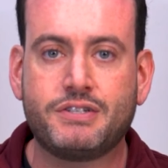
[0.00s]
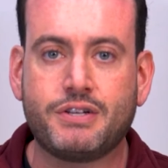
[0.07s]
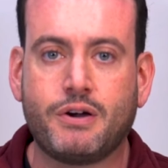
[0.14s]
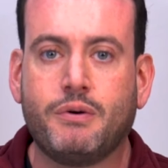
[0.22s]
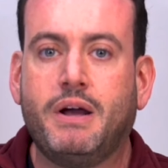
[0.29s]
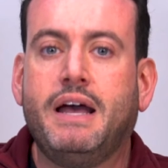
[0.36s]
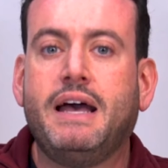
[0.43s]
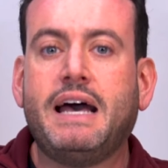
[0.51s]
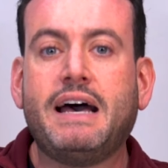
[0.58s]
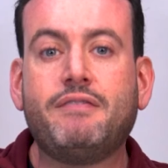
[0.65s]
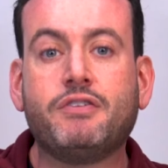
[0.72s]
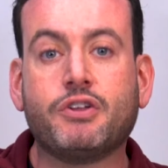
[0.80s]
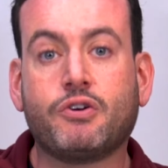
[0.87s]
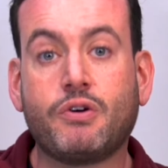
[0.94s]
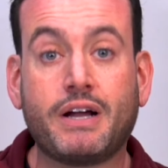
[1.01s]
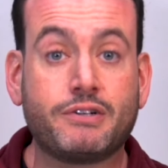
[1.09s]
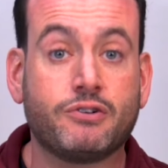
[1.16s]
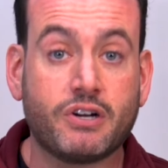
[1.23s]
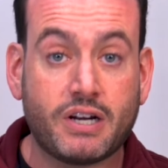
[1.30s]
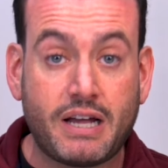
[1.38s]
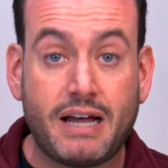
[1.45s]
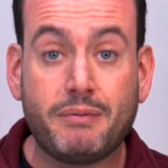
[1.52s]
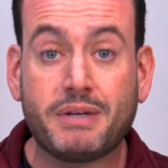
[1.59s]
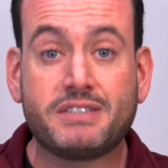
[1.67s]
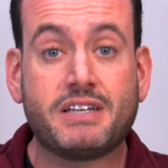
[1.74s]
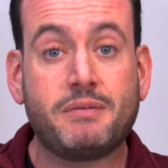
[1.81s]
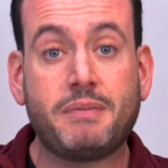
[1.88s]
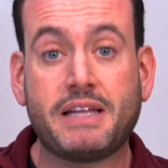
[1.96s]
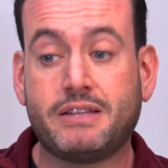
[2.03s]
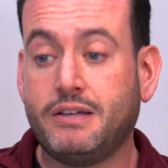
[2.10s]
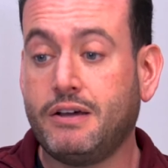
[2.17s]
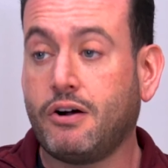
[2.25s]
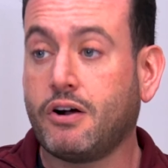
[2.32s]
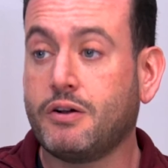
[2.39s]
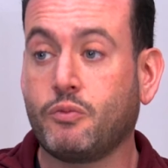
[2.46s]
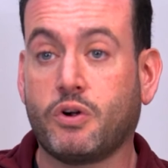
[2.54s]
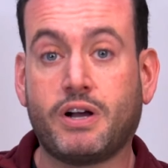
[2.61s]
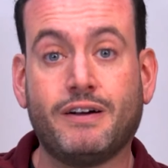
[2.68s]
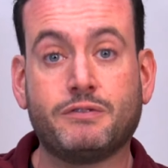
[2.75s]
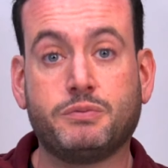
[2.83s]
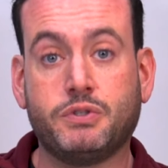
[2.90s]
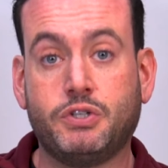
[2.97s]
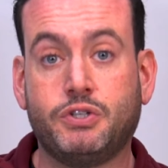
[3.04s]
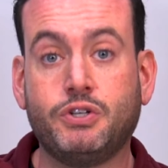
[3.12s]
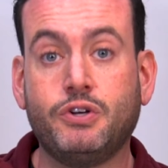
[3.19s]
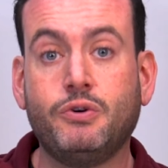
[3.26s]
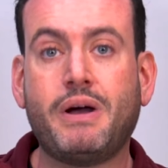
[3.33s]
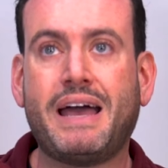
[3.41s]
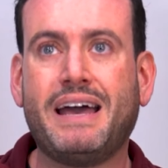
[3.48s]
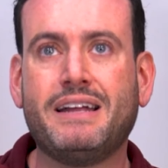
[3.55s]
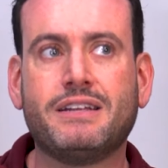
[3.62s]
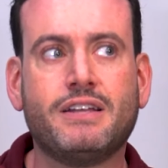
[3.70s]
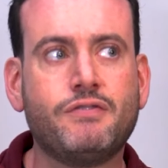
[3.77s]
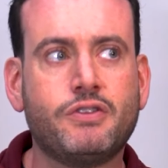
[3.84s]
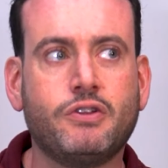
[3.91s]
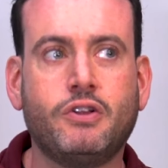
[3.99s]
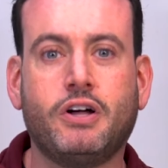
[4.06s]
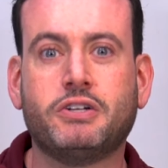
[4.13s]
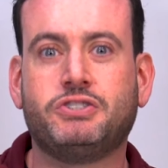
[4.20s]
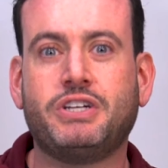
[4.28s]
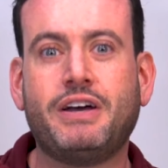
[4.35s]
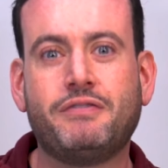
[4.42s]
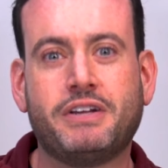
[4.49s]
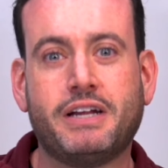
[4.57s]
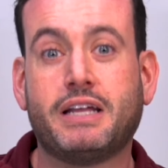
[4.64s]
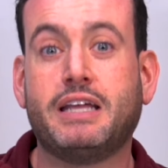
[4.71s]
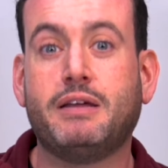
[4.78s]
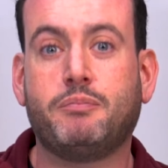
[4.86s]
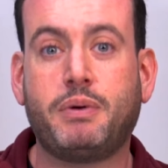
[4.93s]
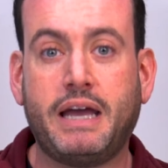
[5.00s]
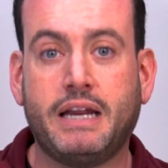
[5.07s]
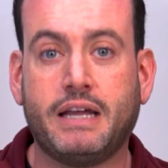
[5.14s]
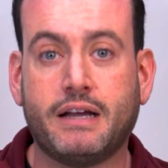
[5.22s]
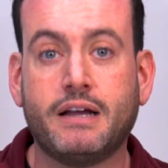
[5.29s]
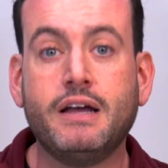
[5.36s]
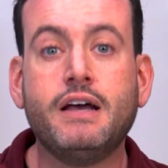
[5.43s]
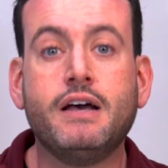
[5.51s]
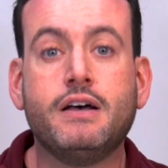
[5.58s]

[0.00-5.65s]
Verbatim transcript: So having the correct ergonomics can make the art more comfortable to do and give you the longevity to keep painting